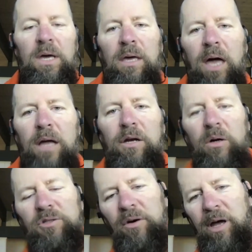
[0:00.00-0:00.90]
Yeah, you know,
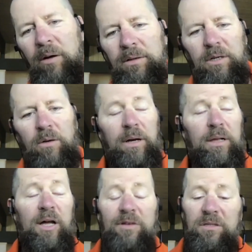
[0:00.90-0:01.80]
I started out, you know, like a
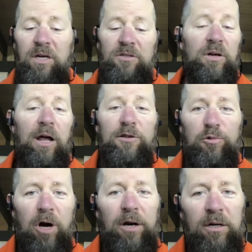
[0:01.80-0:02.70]
lot of us, I started out as a
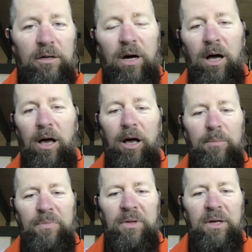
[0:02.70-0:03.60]

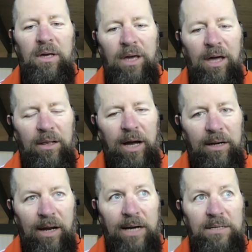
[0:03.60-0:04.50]
runner in like
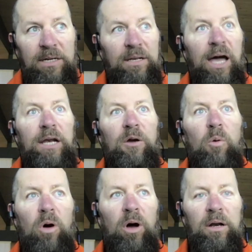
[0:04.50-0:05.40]

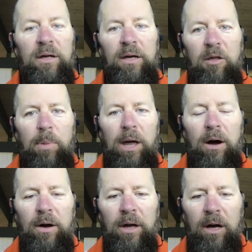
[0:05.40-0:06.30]
1991 in the Bay
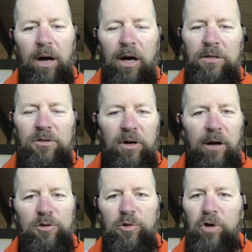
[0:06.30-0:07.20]
Area. I started
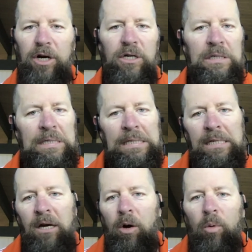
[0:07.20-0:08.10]
out as a runner,
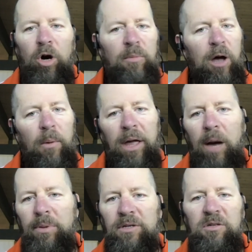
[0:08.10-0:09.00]
worked my way
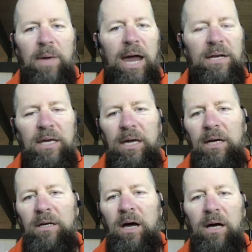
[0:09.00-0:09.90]
up, did some
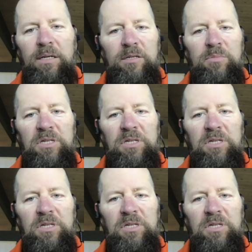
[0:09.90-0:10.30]
ADing, I did